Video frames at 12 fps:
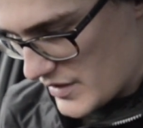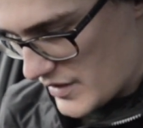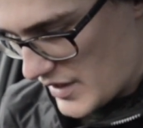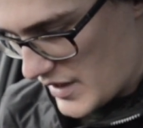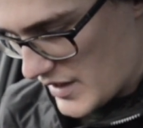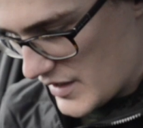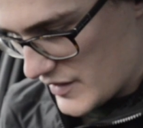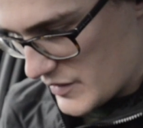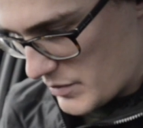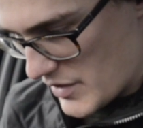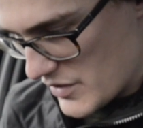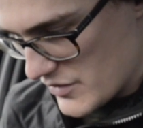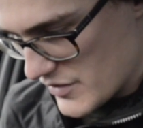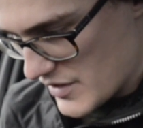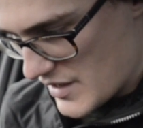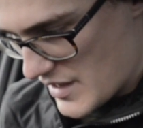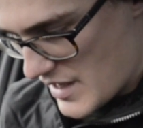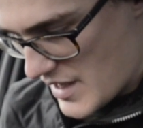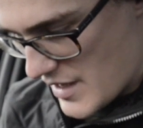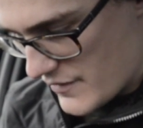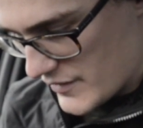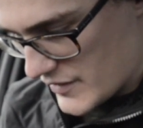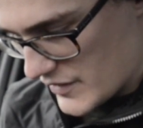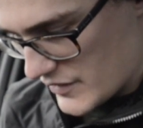the exposure
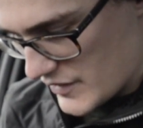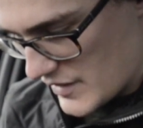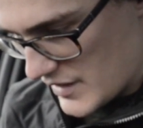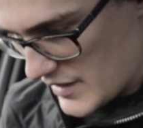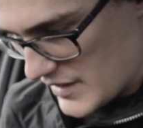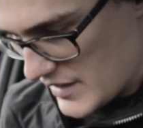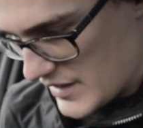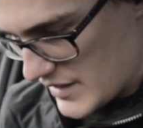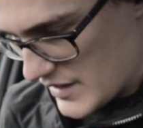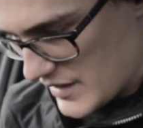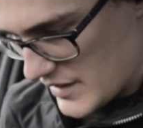ever so slightly.